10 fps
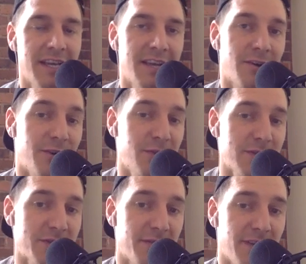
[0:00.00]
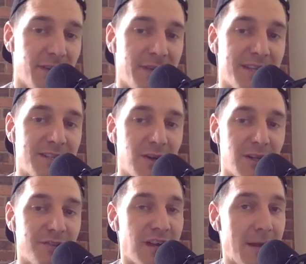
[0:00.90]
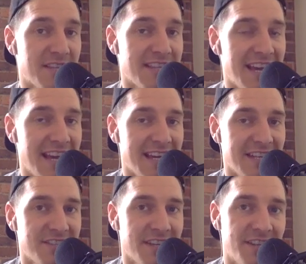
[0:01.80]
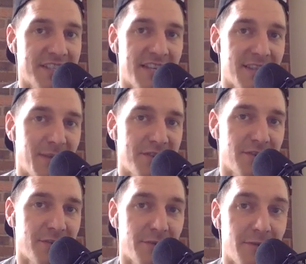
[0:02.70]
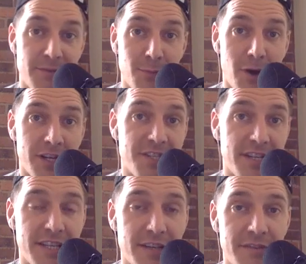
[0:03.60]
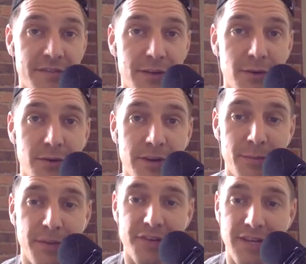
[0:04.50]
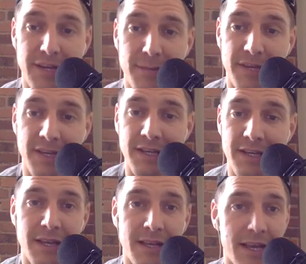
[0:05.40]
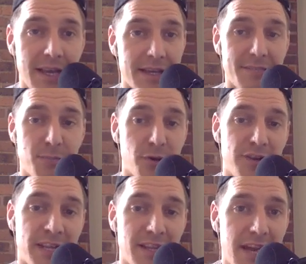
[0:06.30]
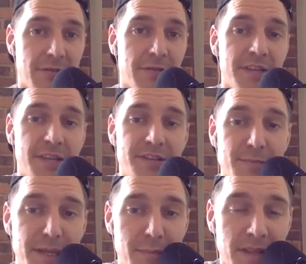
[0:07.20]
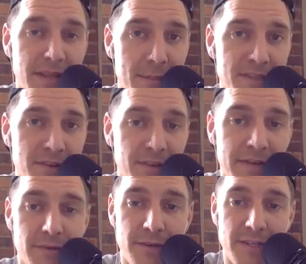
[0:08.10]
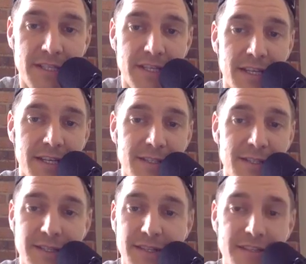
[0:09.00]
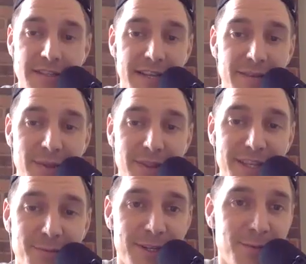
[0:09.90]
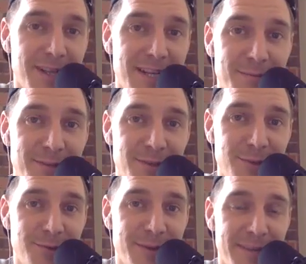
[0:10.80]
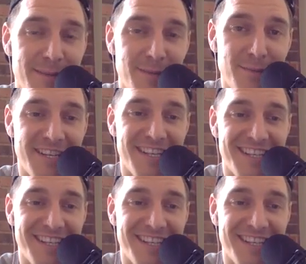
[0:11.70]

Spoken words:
Her newest film is called Tribes at the Edge, and I just had the pleasure to watch it here in Victoria, in British Columbia. It's portraying the life of Indigenous people in the Amazon rainforest. And Celine, with these words, welcome to Green Planet, Blue Planet.